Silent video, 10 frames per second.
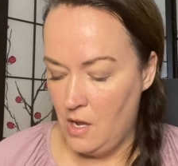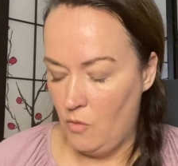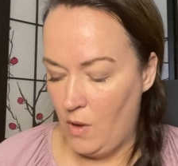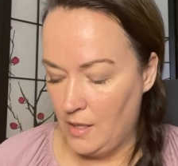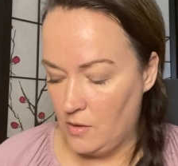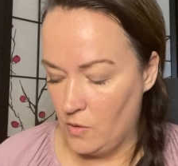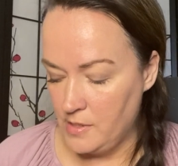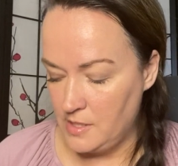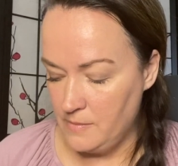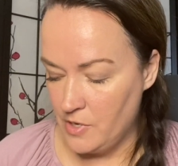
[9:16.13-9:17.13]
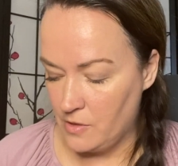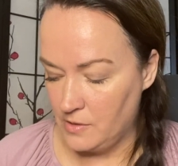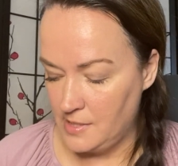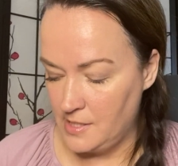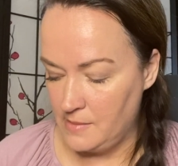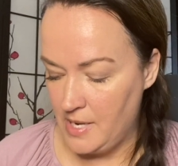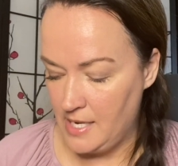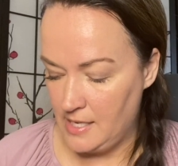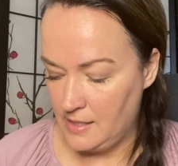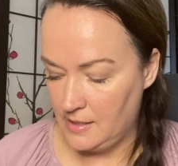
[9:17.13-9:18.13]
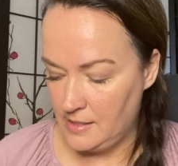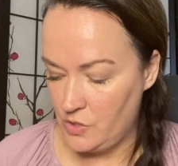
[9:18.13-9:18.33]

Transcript: While A Course in Miracles is meaningless